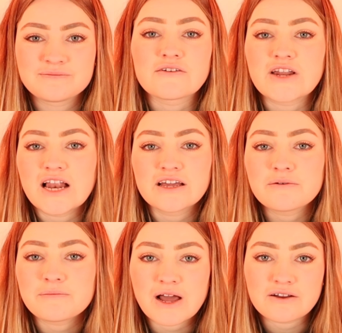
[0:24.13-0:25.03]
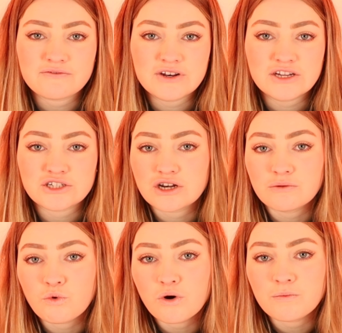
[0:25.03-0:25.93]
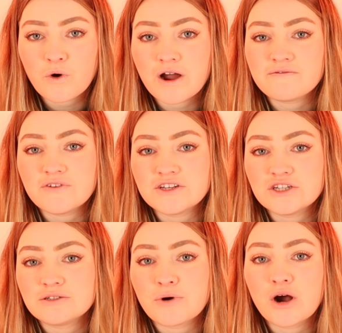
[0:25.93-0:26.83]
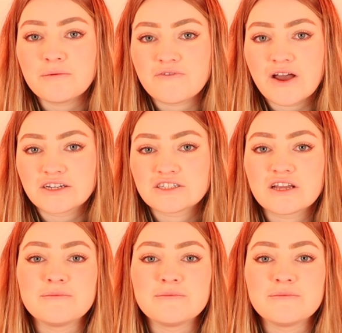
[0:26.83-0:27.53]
They have an elegant black finish and a warm white vintage bulb effect,